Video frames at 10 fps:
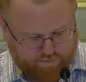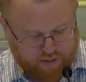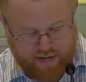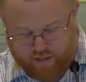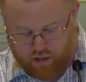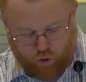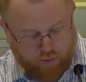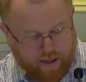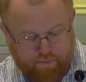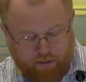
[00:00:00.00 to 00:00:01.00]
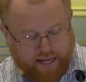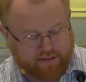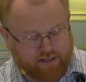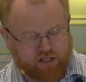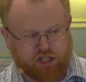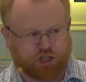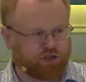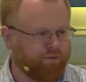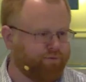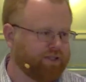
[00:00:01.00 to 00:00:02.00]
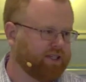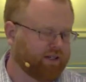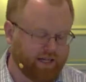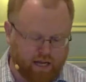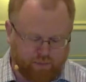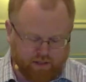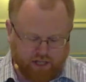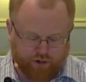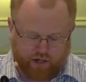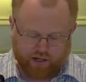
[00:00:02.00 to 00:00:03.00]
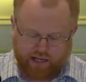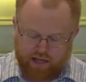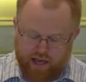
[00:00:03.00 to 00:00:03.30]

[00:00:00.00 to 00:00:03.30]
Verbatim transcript: And now the Lord may bless his children physically and materially.